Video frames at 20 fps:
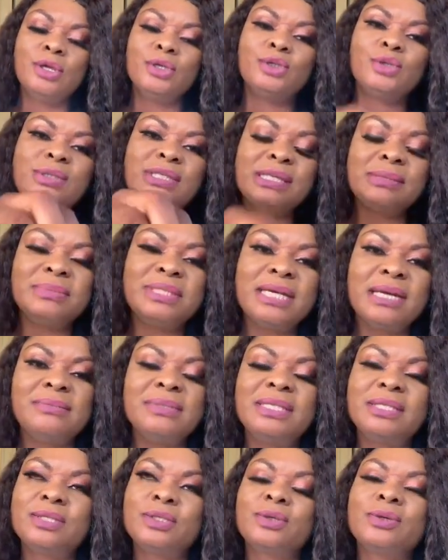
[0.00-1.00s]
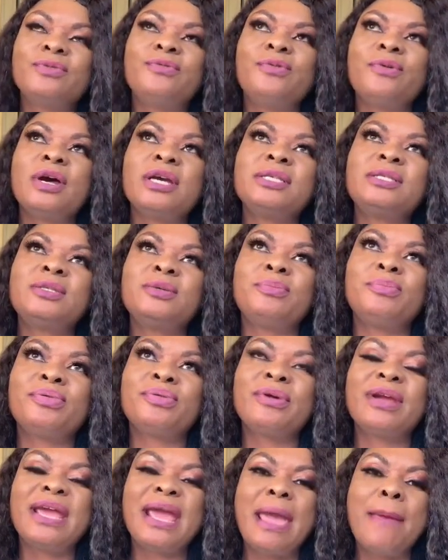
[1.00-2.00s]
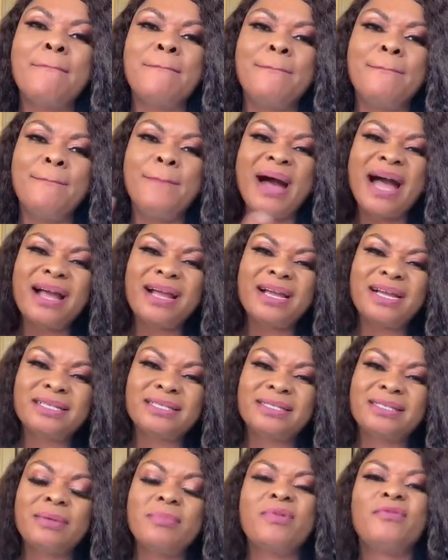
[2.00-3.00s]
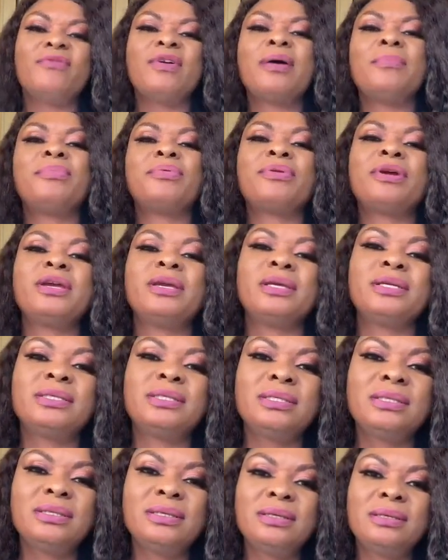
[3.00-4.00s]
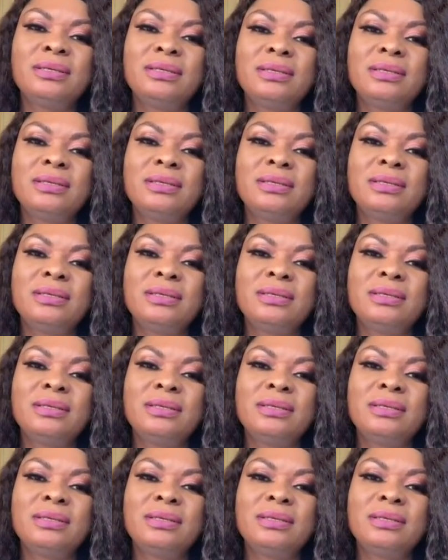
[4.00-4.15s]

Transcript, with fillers: So sometimes it's good for us to pray and bank some of our prayers.